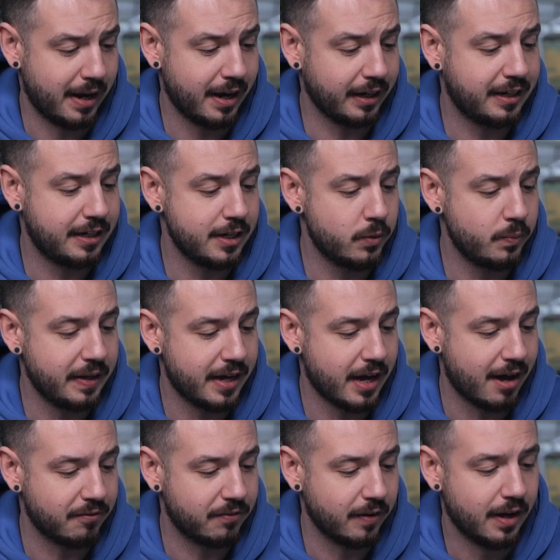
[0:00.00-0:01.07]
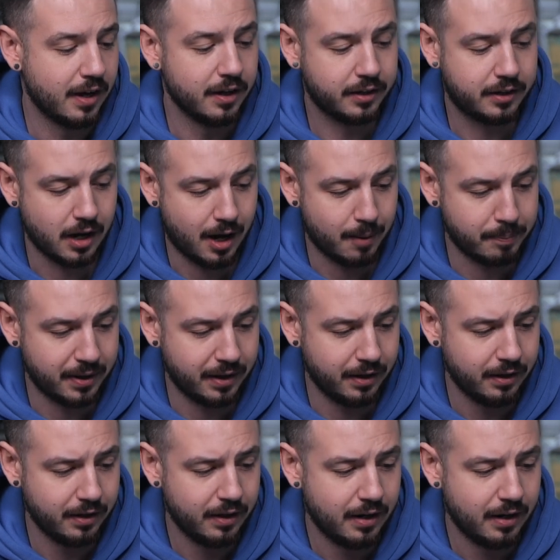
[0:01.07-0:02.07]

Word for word: And here we have copper